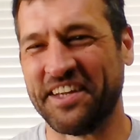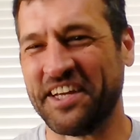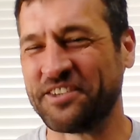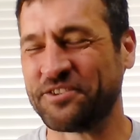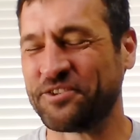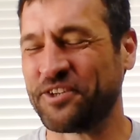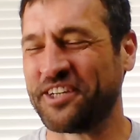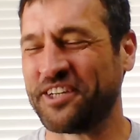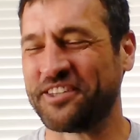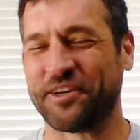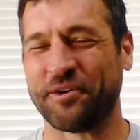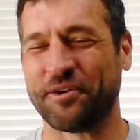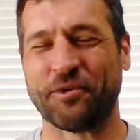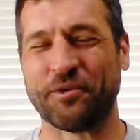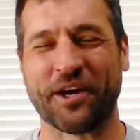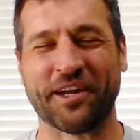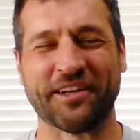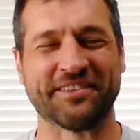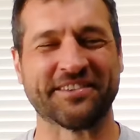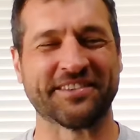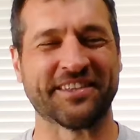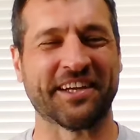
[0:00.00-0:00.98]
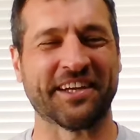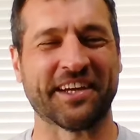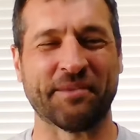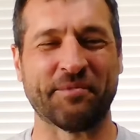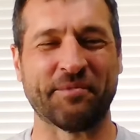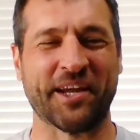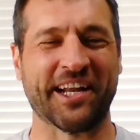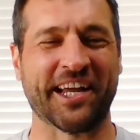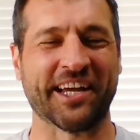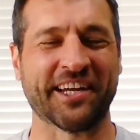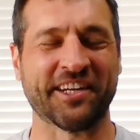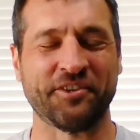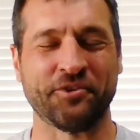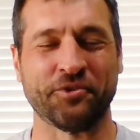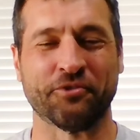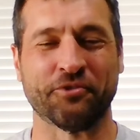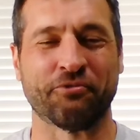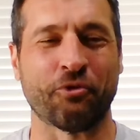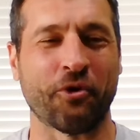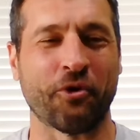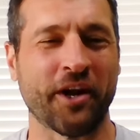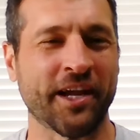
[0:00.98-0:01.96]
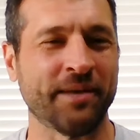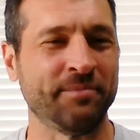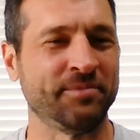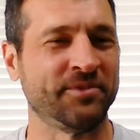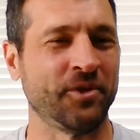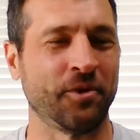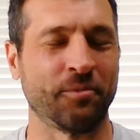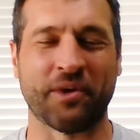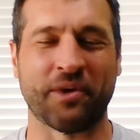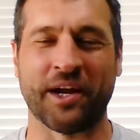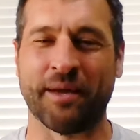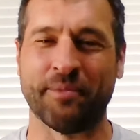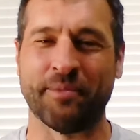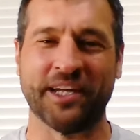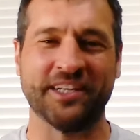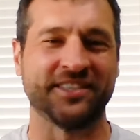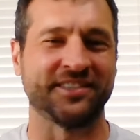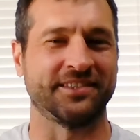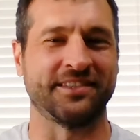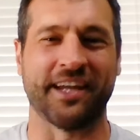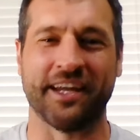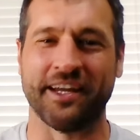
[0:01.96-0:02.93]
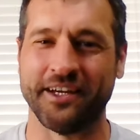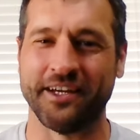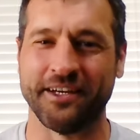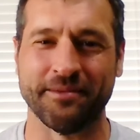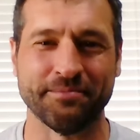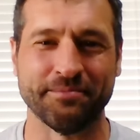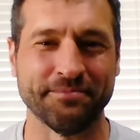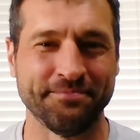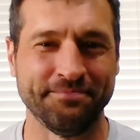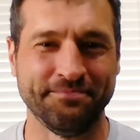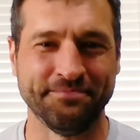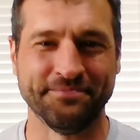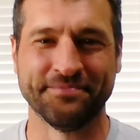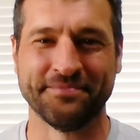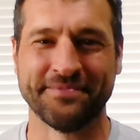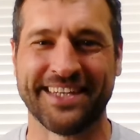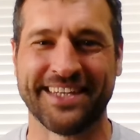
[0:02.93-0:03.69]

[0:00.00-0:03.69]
That's what I tell them. I was like, man, I can do the 4 a.m. no problem. I just stay up.